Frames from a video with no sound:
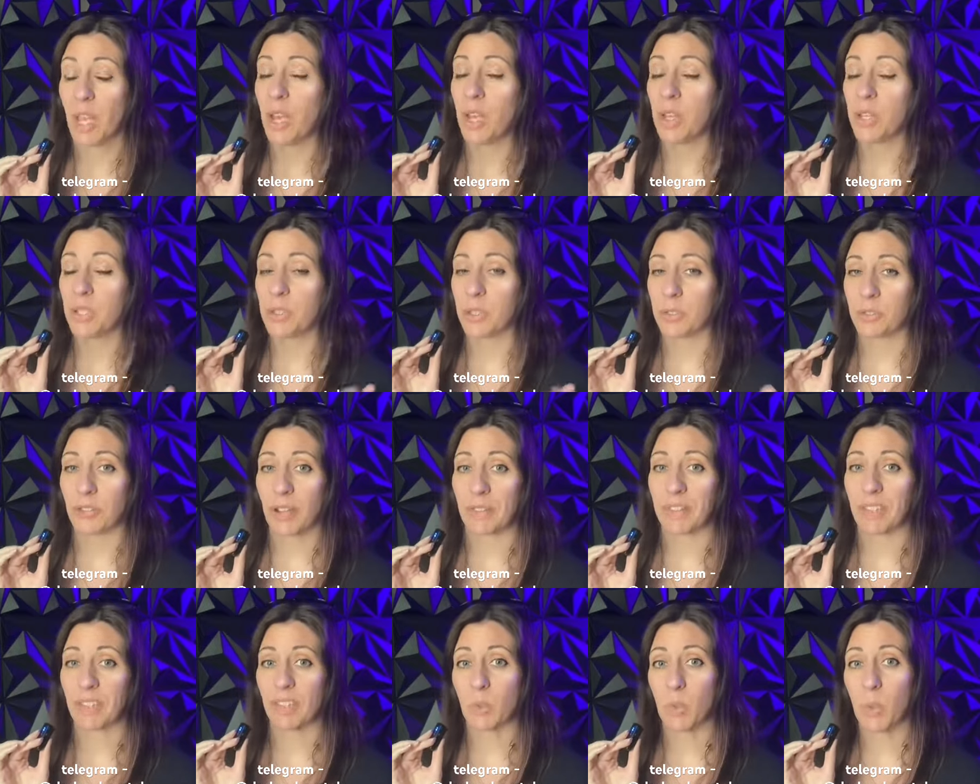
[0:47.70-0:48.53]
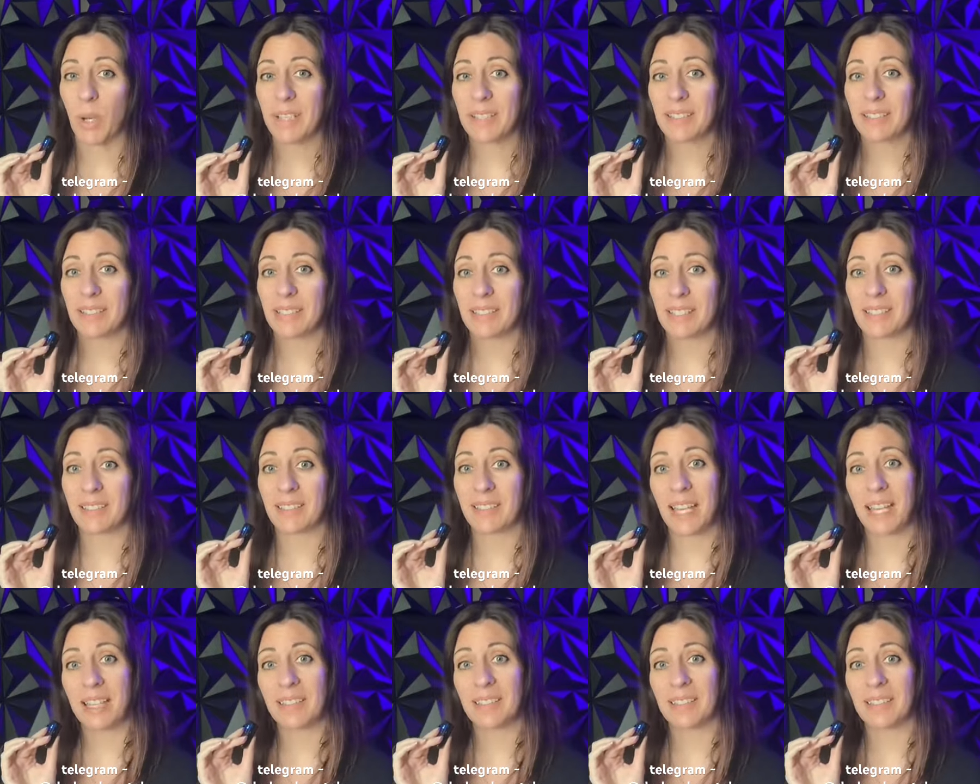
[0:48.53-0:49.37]
Your traffic request is
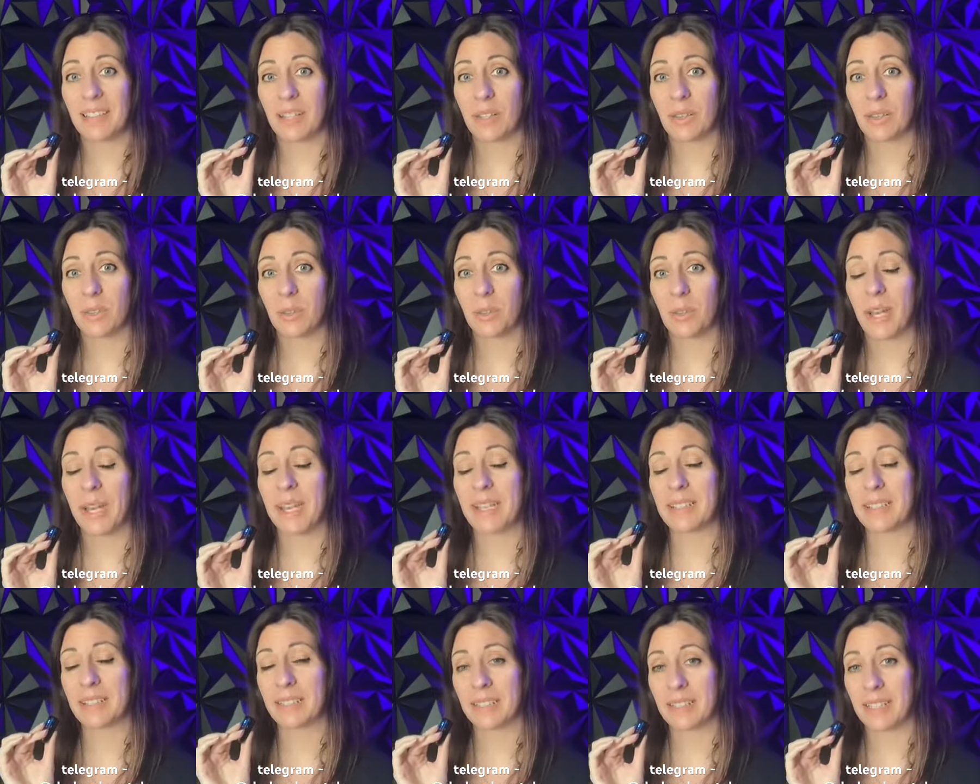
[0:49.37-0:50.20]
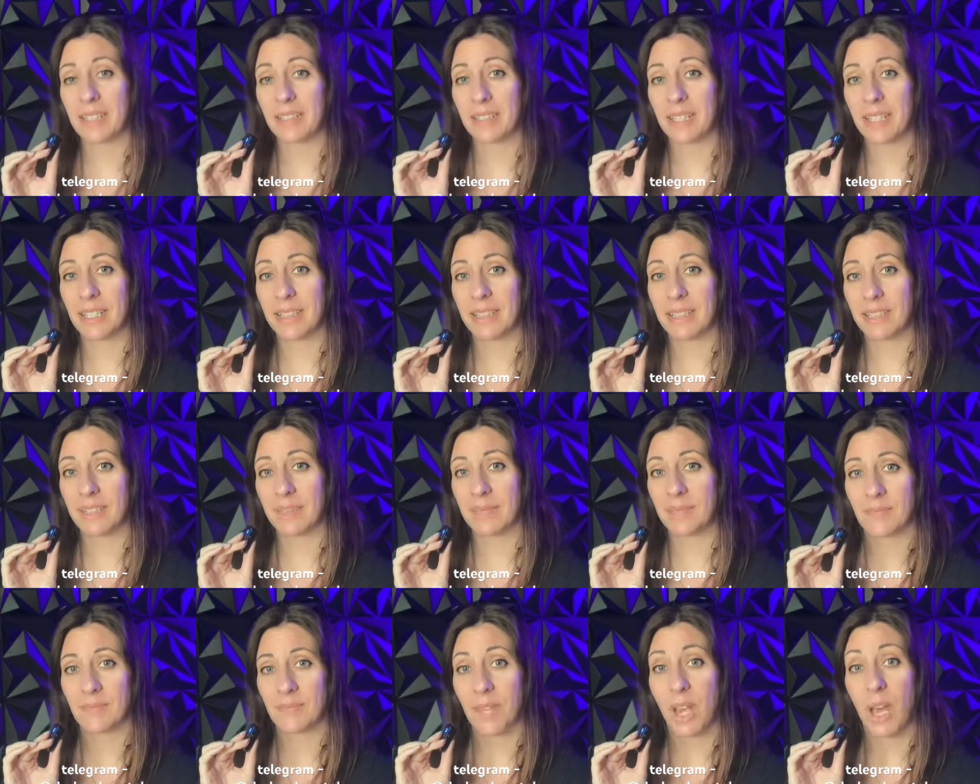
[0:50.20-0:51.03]
then sent through a series
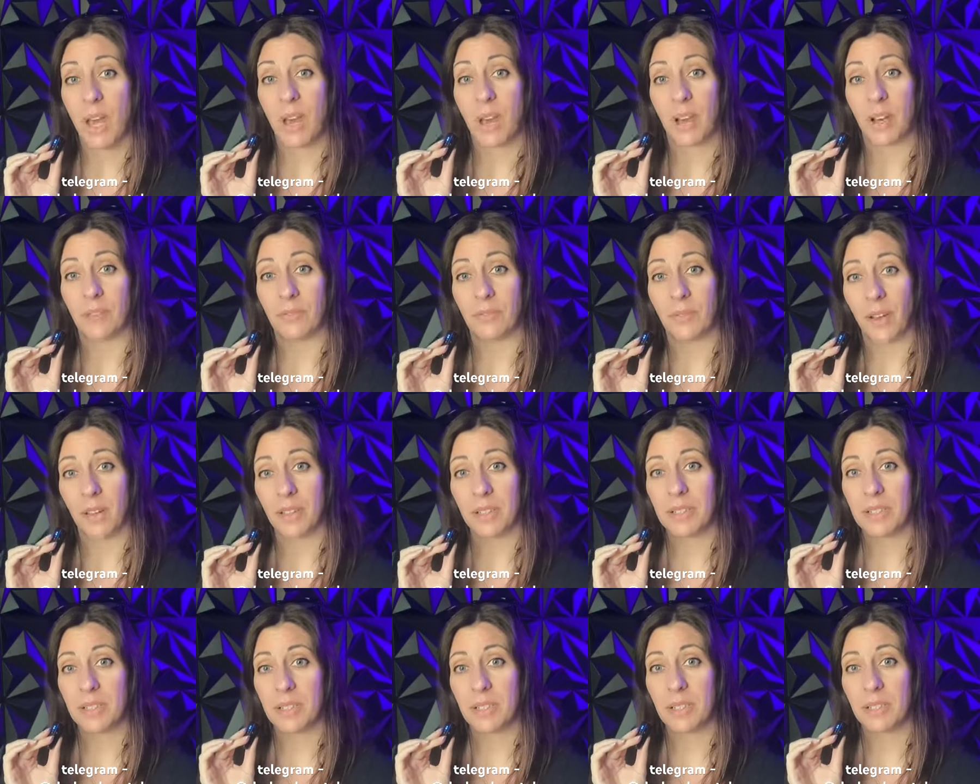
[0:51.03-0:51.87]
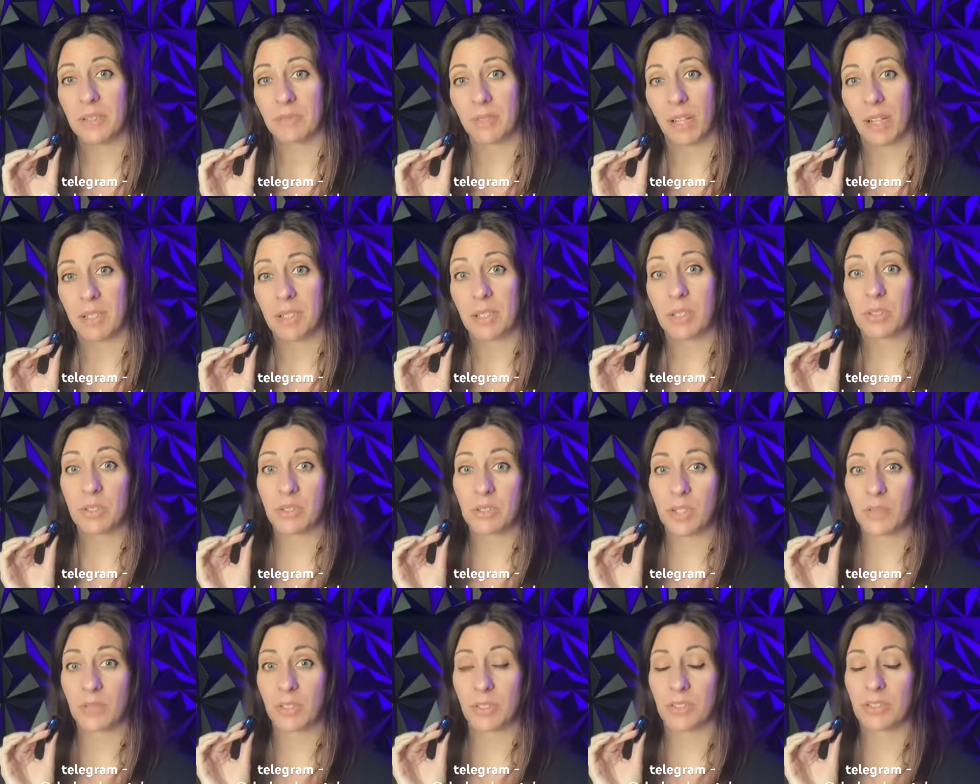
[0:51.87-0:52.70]
of volunteer-run
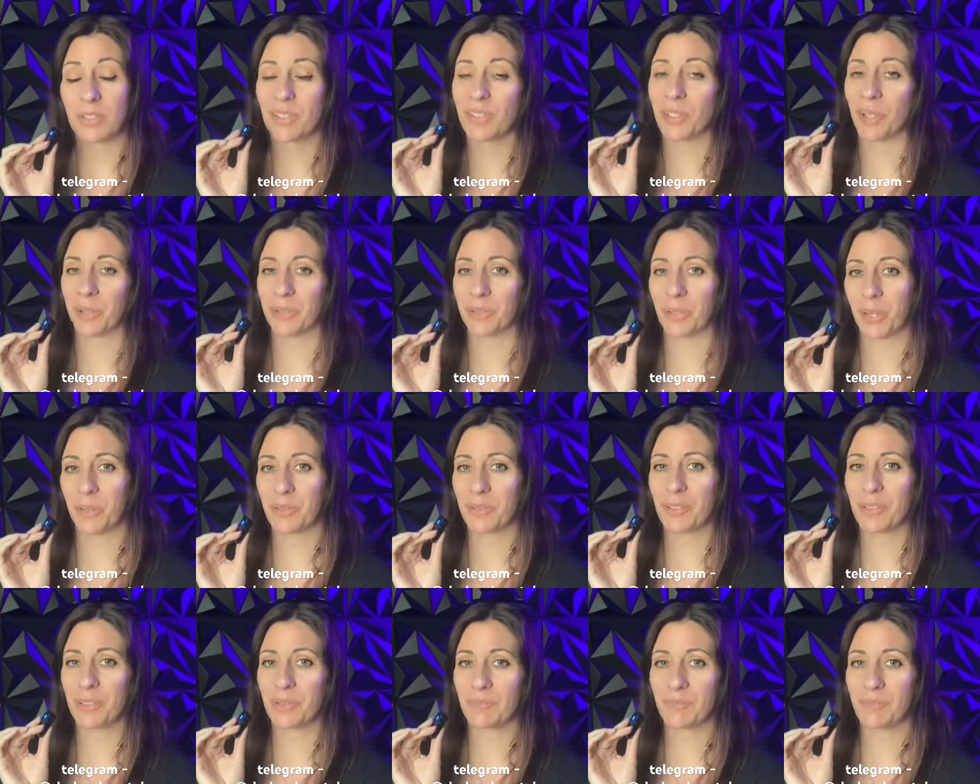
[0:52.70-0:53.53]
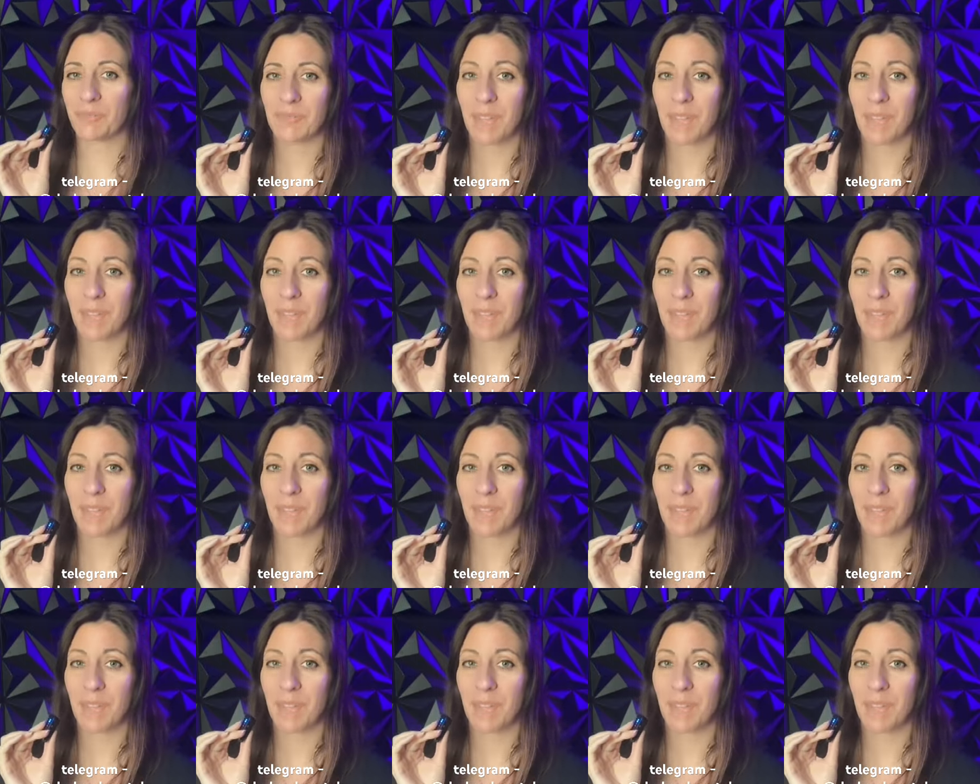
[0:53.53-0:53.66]
servers called nodes.